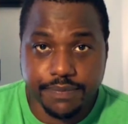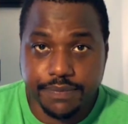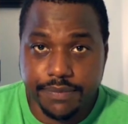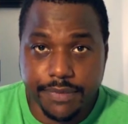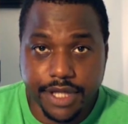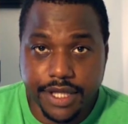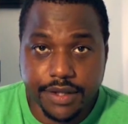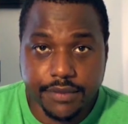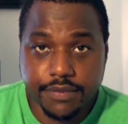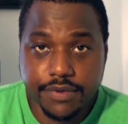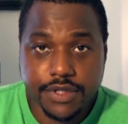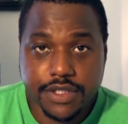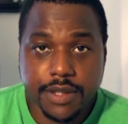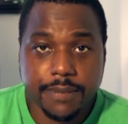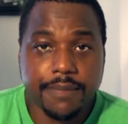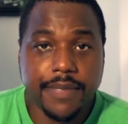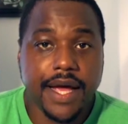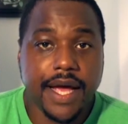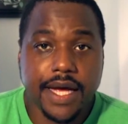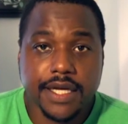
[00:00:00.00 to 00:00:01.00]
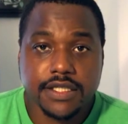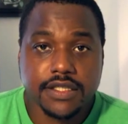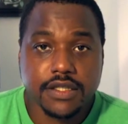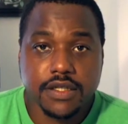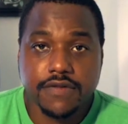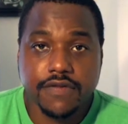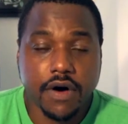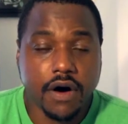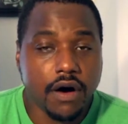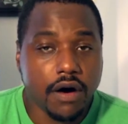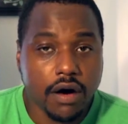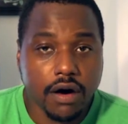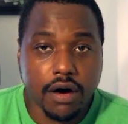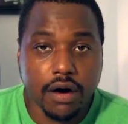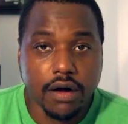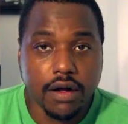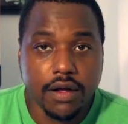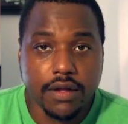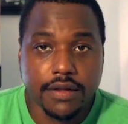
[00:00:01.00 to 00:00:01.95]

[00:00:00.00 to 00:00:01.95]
He was a master of all.